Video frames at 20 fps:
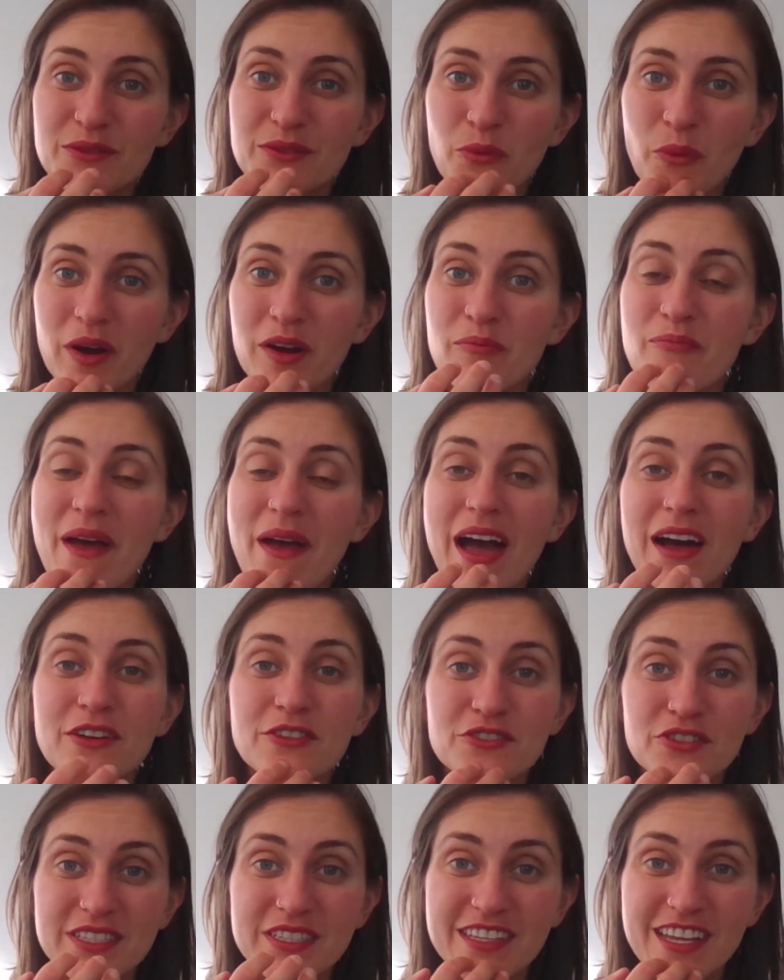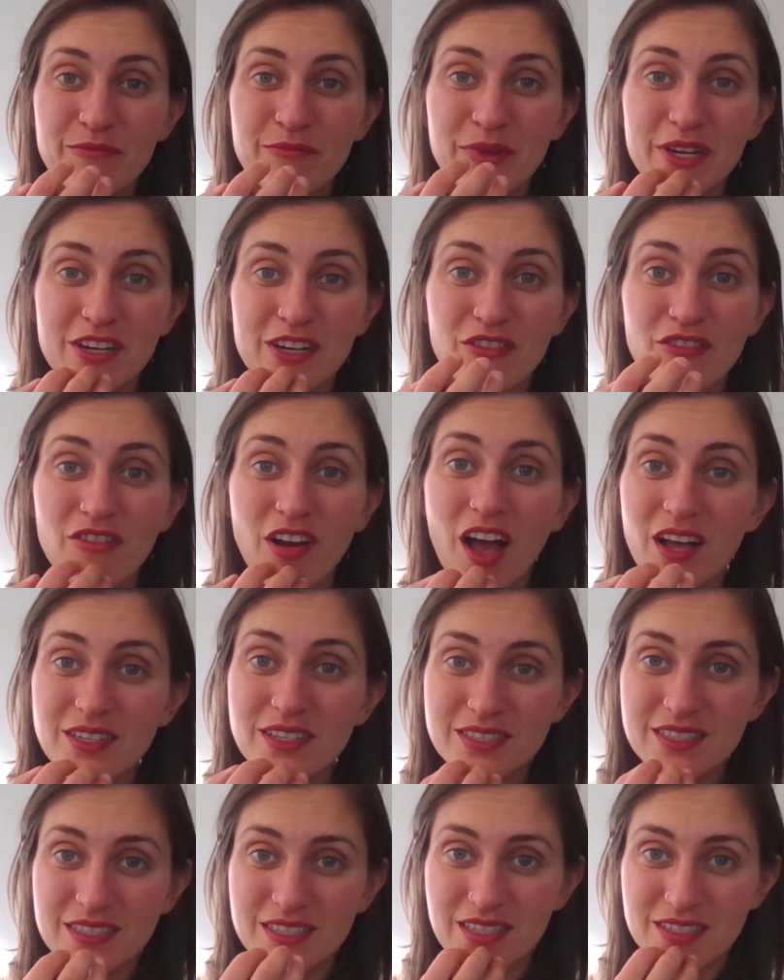where boundaries have been
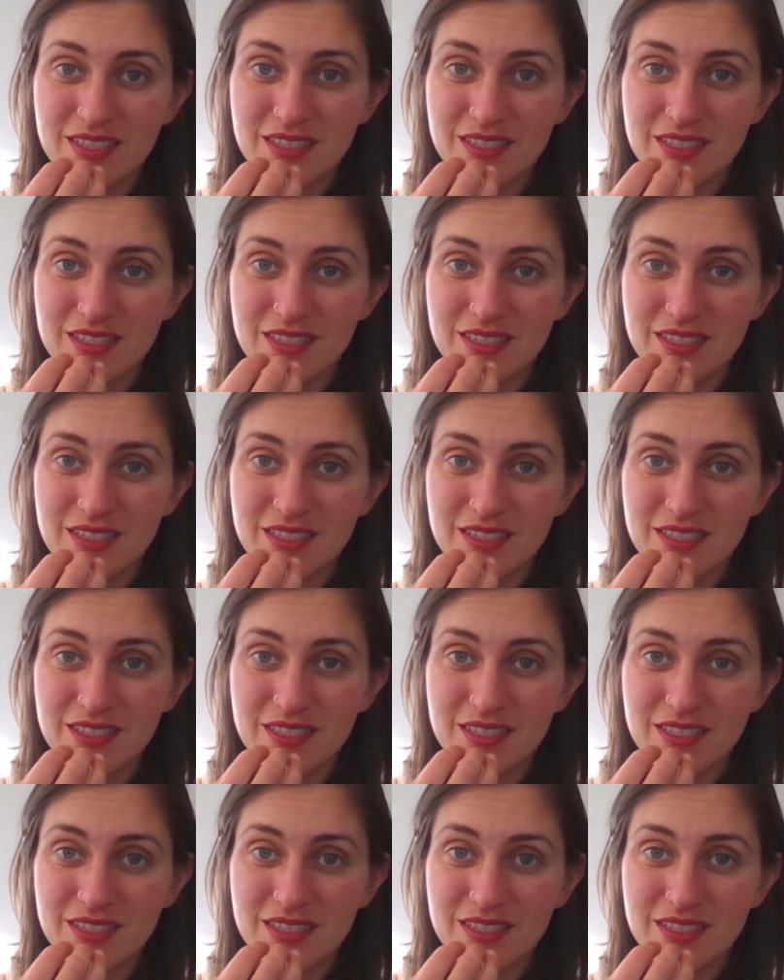crossed,